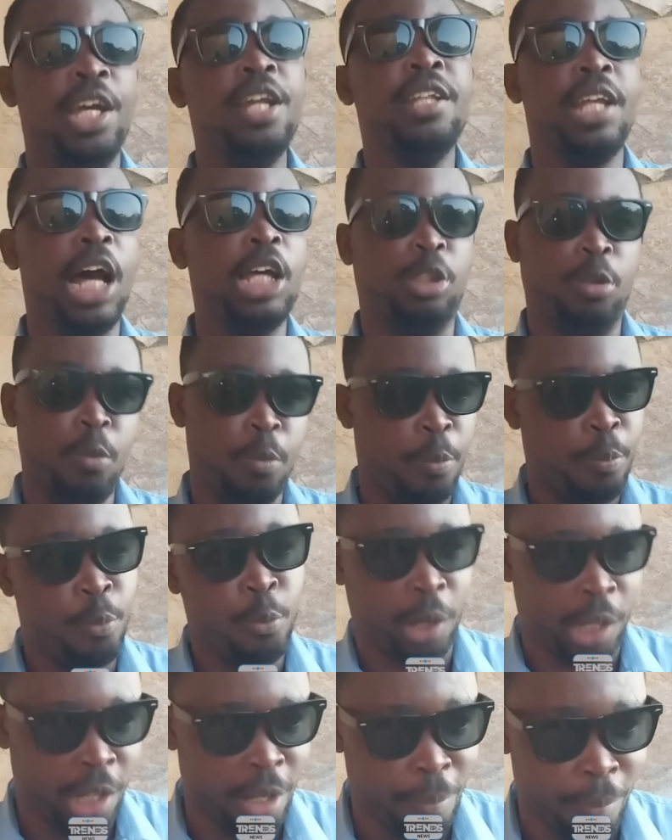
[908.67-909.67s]
a saint as
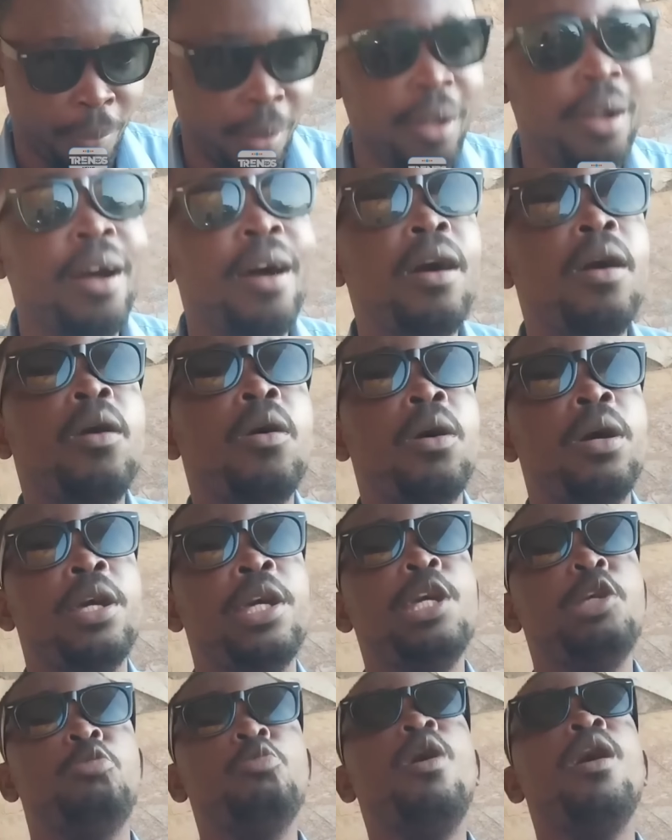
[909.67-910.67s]
people claim.
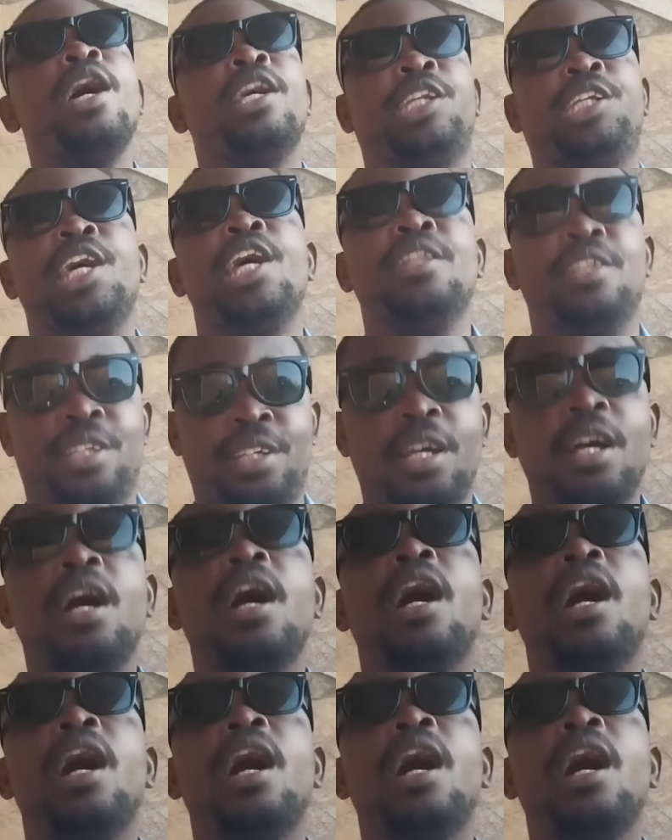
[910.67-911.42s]
He's not a saint